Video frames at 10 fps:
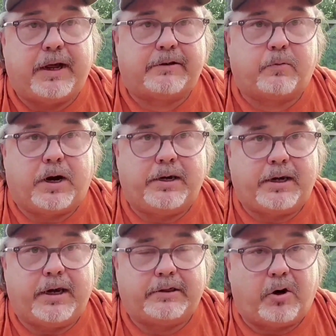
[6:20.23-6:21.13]
That's why
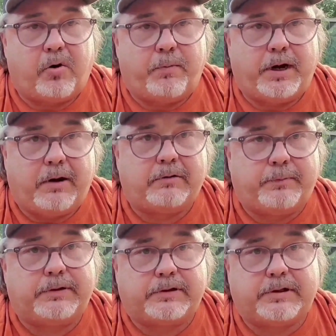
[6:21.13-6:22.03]
he had told me they was
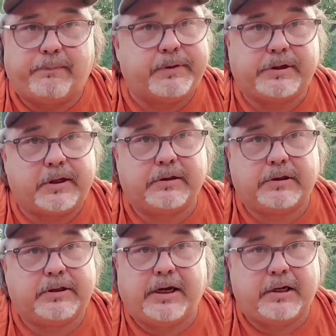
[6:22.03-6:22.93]
Mississippi chickens,
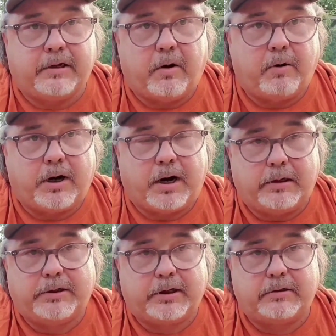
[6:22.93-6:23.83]
because he didn't know what
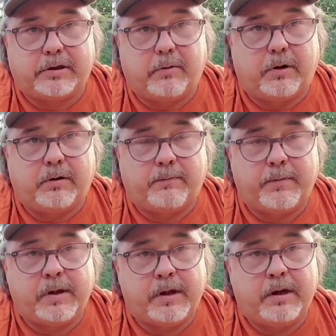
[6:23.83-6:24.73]
kind of chickens they were.
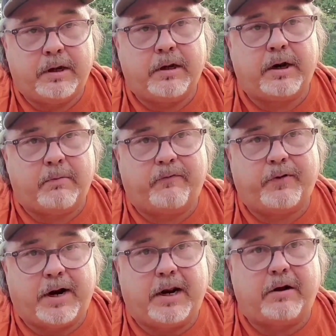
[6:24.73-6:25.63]
And then come to
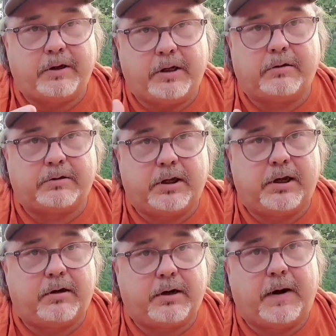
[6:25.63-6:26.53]
find out years
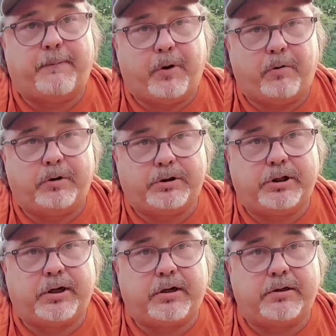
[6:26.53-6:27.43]
later, they're Polish
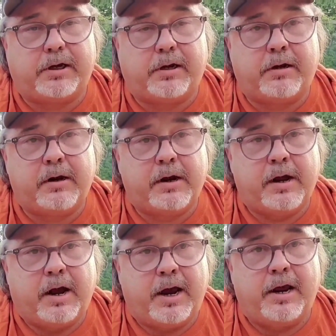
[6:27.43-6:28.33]
chickens, and
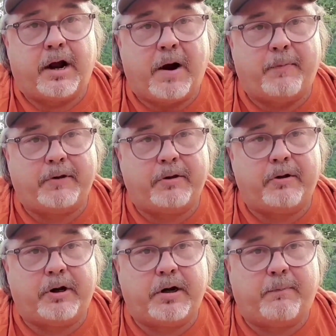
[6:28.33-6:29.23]
I had an
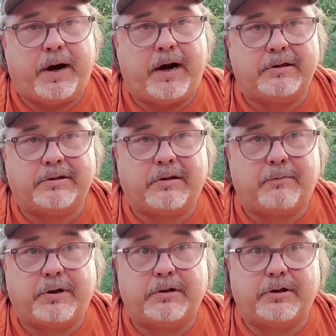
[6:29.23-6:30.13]
opportunity to buy
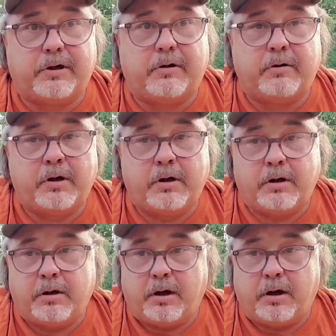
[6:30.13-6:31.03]
some because, you know,
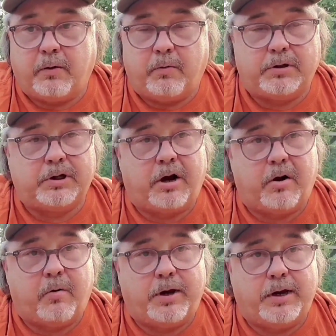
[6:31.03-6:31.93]
what's
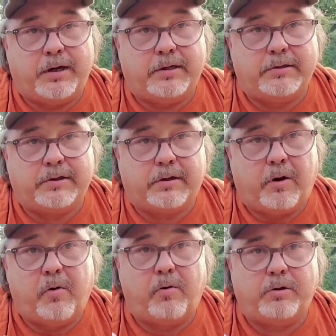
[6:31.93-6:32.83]
always
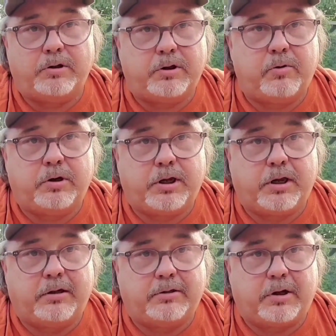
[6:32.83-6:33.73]
old is new
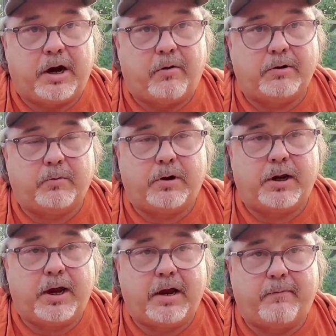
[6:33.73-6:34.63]
again, so I always
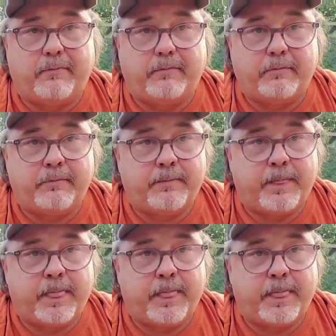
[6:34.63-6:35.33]
wanted to have them.